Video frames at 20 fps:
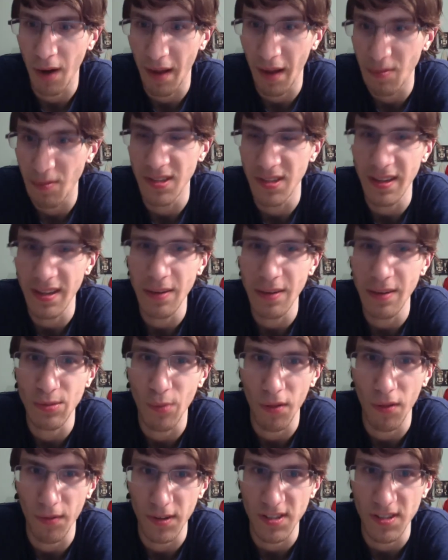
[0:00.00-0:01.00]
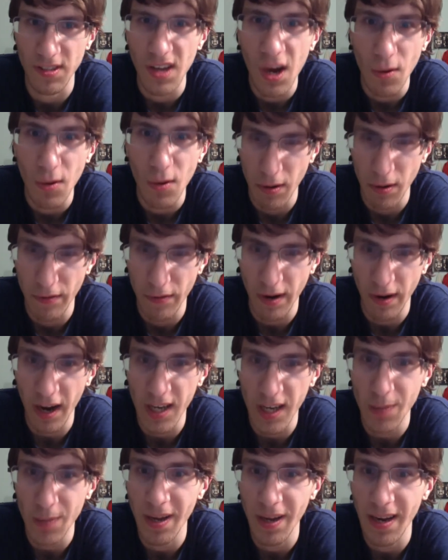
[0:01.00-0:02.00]
was thinking it was both of us where we
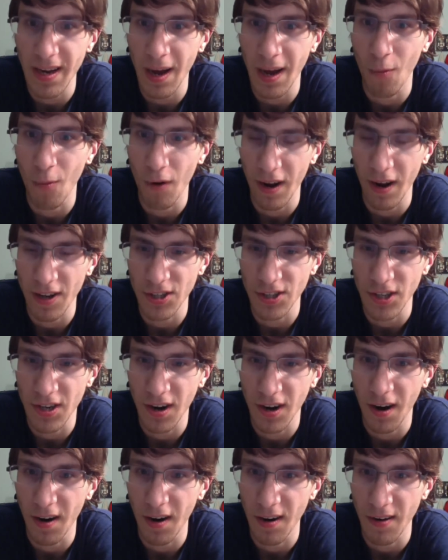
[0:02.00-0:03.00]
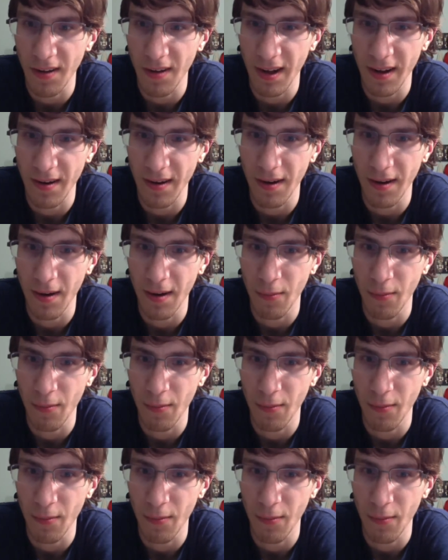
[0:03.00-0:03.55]
forgot to play down one extra card, and you're like,